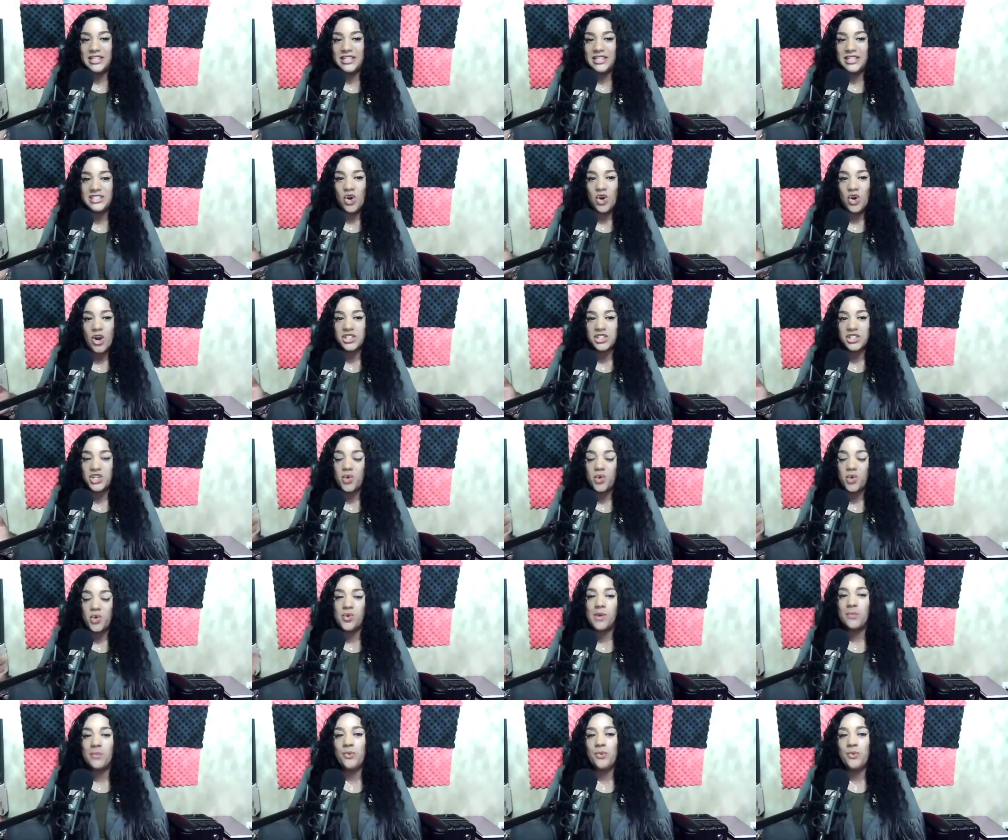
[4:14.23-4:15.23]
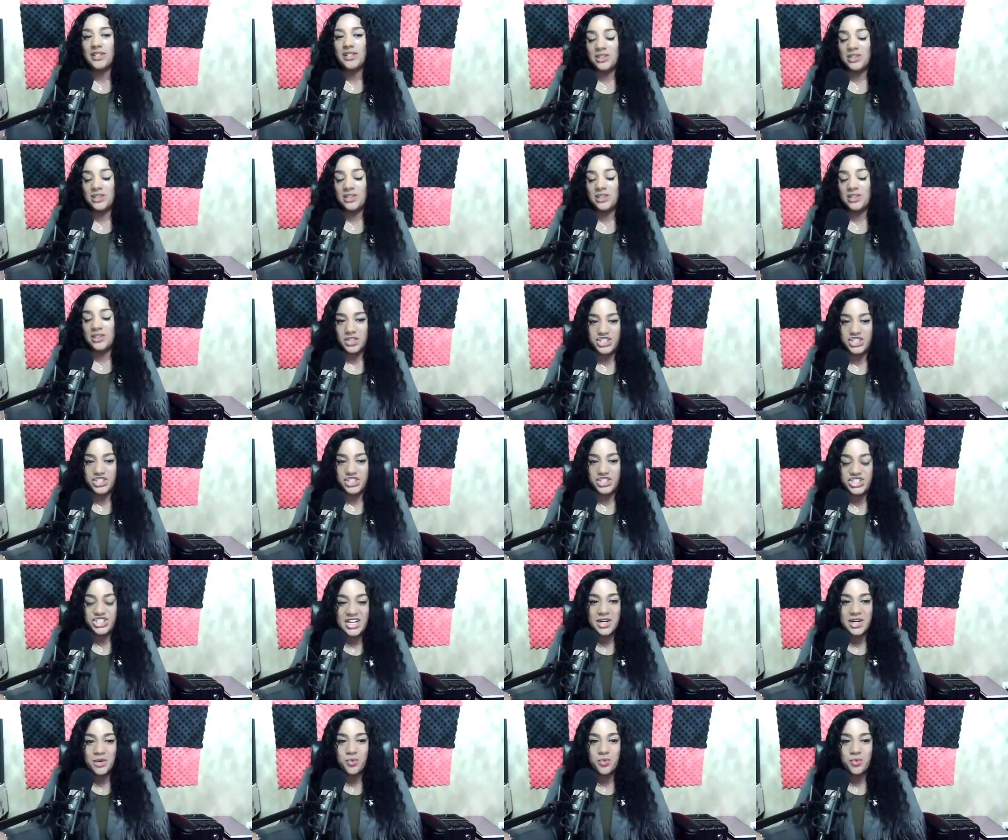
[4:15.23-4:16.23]
It's hard to know what parts I want to
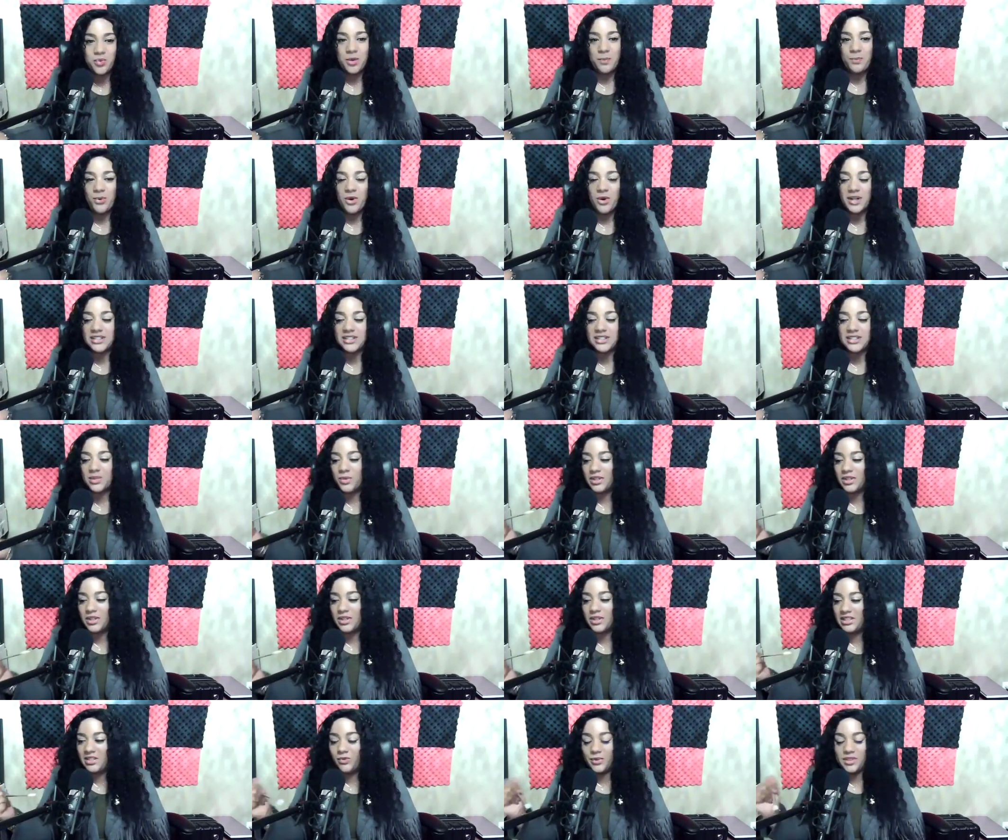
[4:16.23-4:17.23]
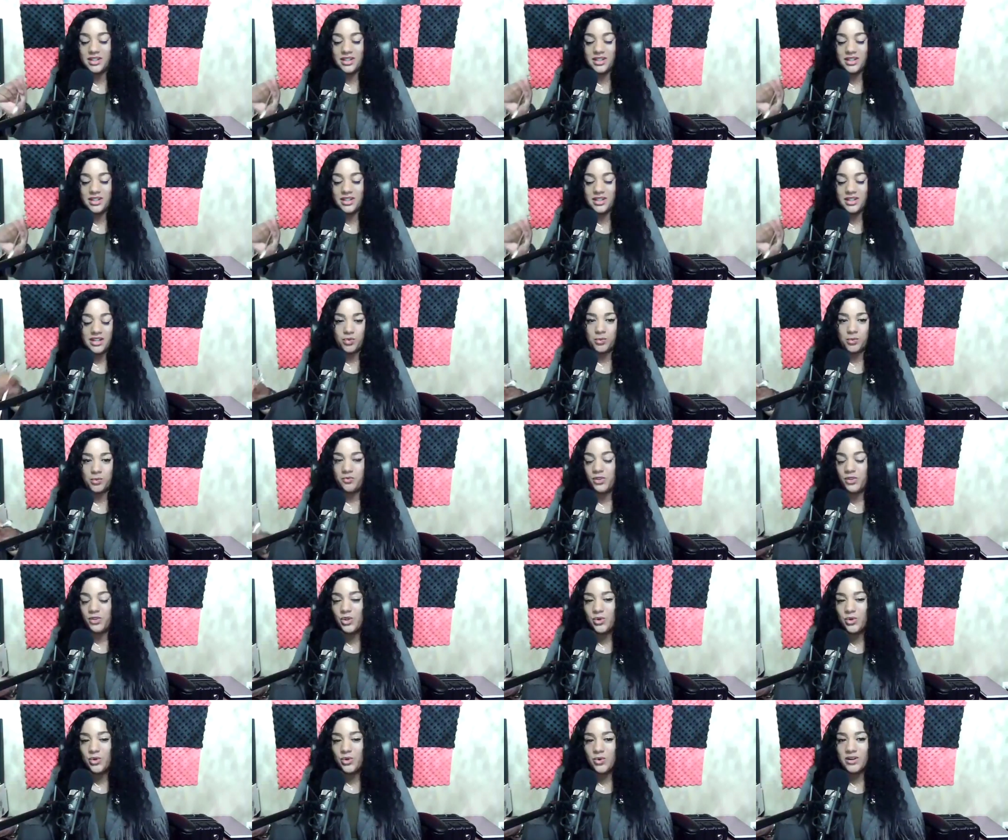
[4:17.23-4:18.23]
share, what parts I want to leave on the cutting room
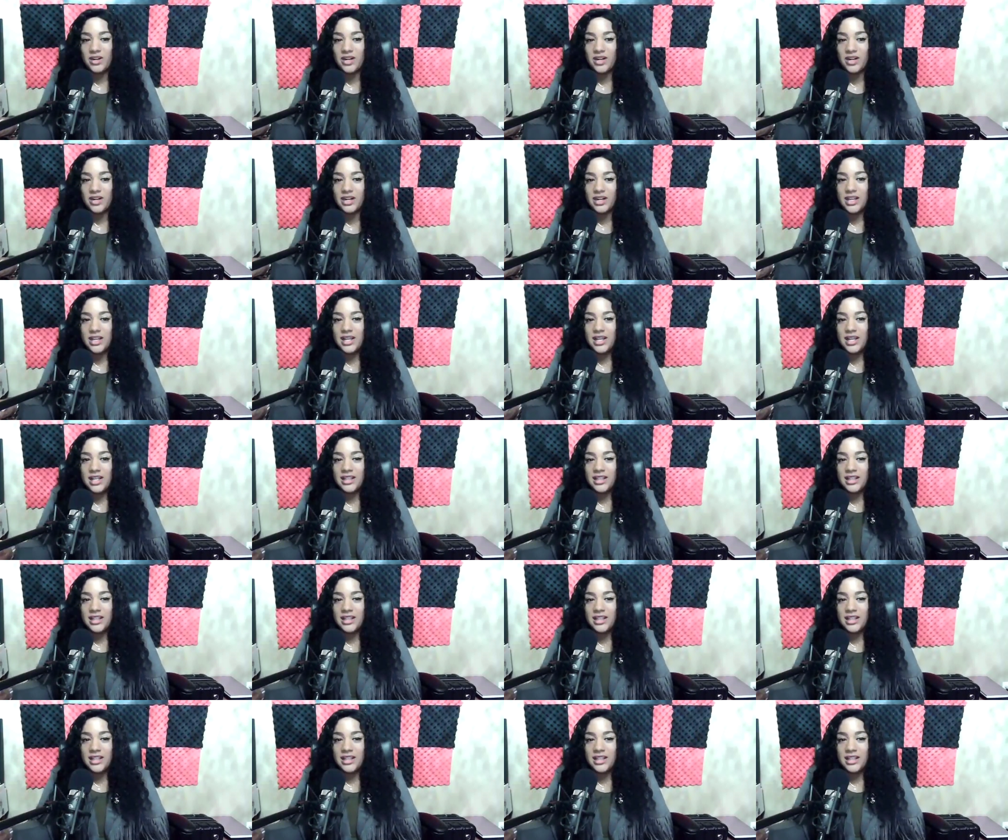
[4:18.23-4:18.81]
floor,